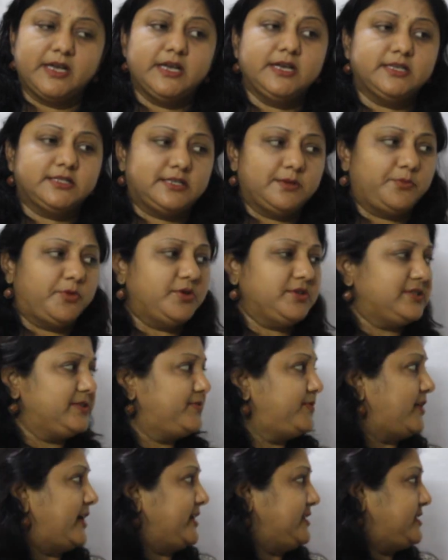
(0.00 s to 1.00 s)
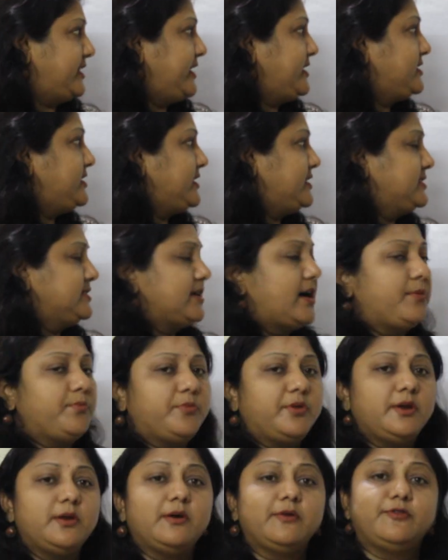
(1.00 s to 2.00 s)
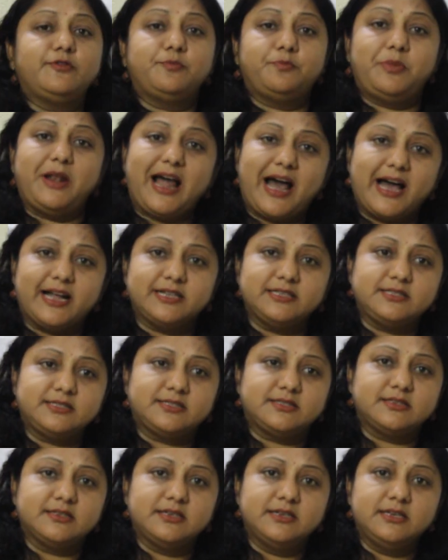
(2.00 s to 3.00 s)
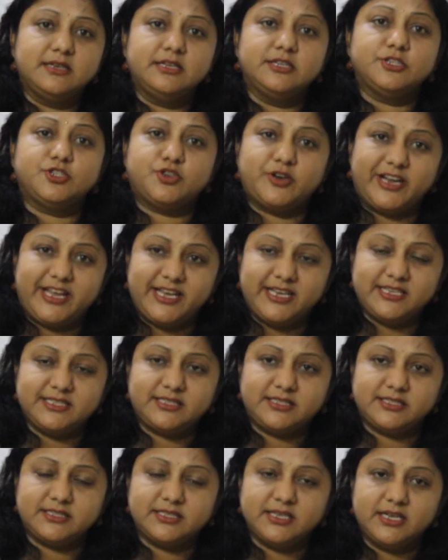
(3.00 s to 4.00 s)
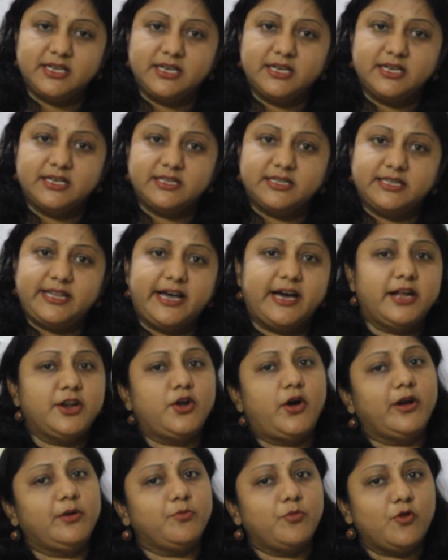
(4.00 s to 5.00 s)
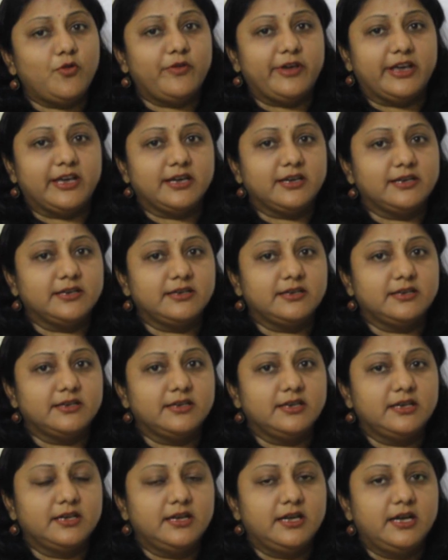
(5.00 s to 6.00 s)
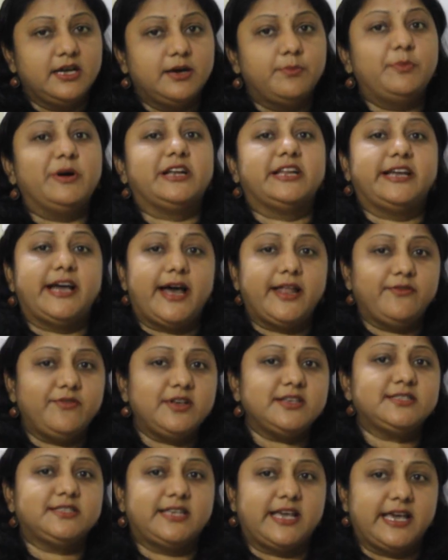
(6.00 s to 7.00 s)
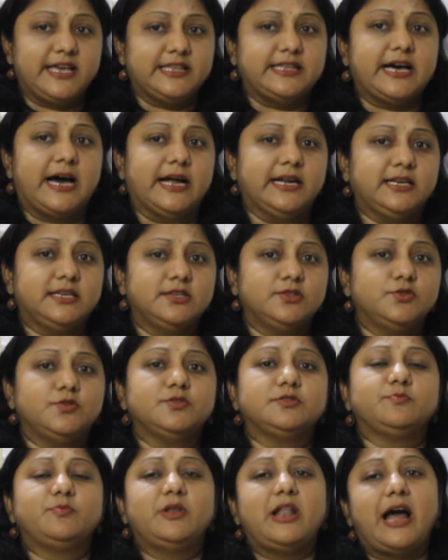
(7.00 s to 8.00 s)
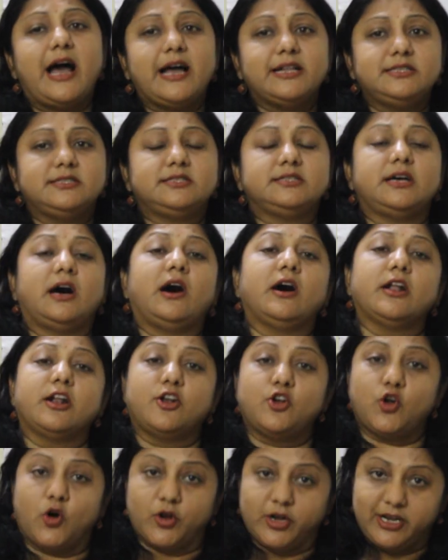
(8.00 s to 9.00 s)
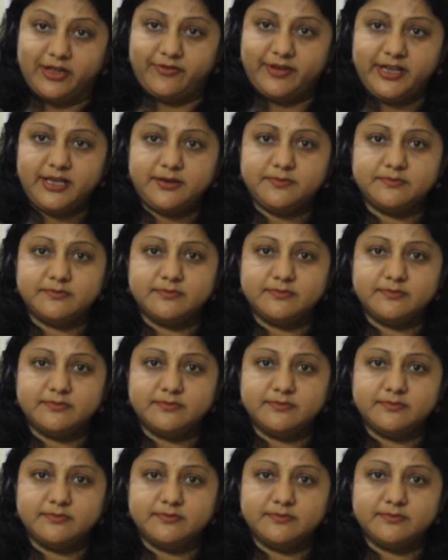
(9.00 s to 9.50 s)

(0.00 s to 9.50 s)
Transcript: Suppose if I take the example of plants, trees, they are not moving. But can we say that those plants are non-living?